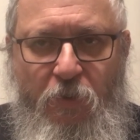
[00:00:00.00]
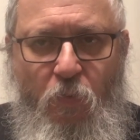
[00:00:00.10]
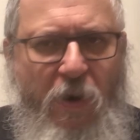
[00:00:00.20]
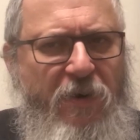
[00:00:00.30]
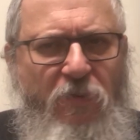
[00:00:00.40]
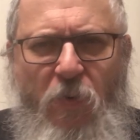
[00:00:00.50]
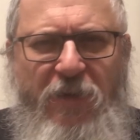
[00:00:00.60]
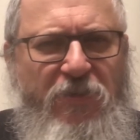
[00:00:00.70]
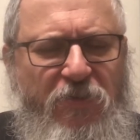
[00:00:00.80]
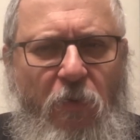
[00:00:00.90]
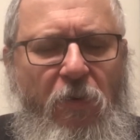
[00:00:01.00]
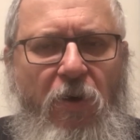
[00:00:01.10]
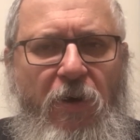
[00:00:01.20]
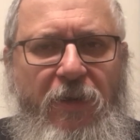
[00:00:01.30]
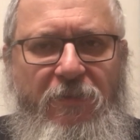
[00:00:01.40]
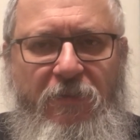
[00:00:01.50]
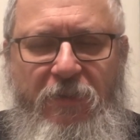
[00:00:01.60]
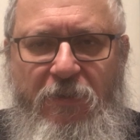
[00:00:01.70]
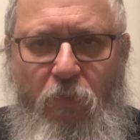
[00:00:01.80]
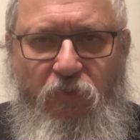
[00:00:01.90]
Why did he wait so long until
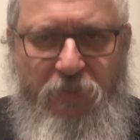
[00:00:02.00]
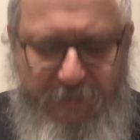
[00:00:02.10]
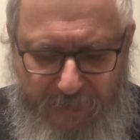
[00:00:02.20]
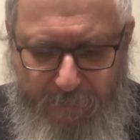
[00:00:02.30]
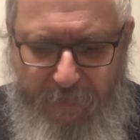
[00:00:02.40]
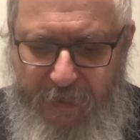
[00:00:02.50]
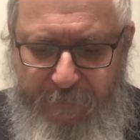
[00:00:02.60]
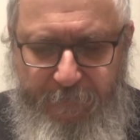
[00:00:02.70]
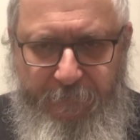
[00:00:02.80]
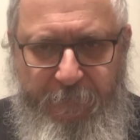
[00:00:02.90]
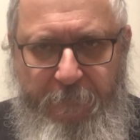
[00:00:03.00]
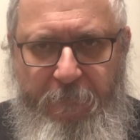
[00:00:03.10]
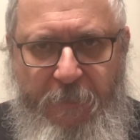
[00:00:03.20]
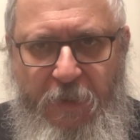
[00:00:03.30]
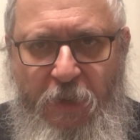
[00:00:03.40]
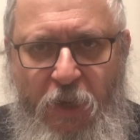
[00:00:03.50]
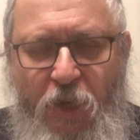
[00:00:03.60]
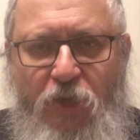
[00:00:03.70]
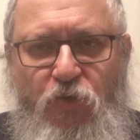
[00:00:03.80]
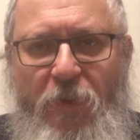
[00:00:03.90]
he launched his campaign?
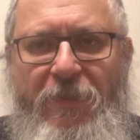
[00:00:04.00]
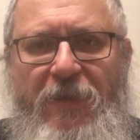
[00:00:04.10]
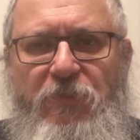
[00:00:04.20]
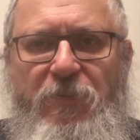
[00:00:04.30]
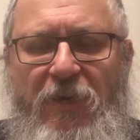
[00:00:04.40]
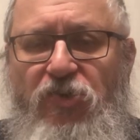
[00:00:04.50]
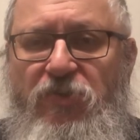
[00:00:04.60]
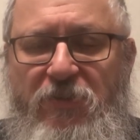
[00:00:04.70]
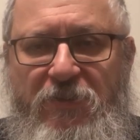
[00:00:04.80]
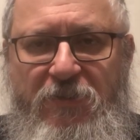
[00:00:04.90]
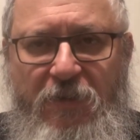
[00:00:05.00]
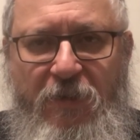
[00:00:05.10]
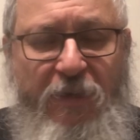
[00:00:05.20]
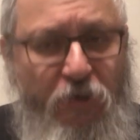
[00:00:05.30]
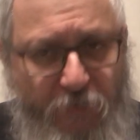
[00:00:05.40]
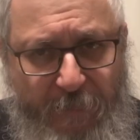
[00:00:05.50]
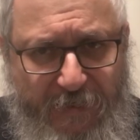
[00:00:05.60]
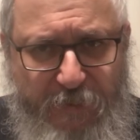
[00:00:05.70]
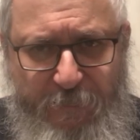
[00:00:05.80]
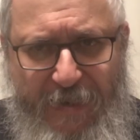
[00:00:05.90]
So one of the explanations that the Rebbe
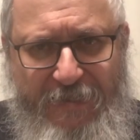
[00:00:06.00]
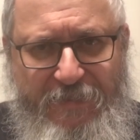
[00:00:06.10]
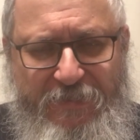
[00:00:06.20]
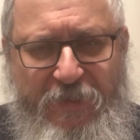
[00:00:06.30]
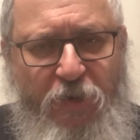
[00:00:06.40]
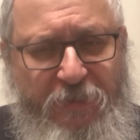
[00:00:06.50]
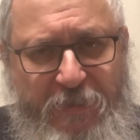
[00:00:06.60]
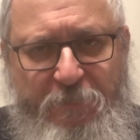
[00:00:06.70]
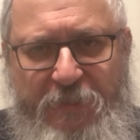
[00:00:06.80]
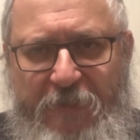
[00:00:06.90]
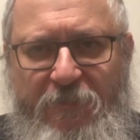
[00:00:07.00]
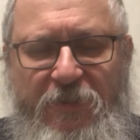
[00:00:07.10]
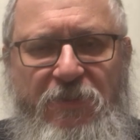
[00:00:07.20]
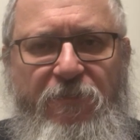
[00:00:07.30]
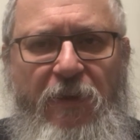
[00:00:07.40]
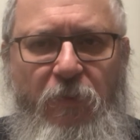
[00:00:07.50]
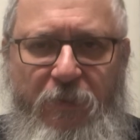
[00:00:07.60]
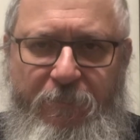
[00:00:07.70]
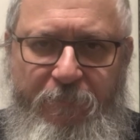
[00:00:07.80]
explains on a deeper level is the following.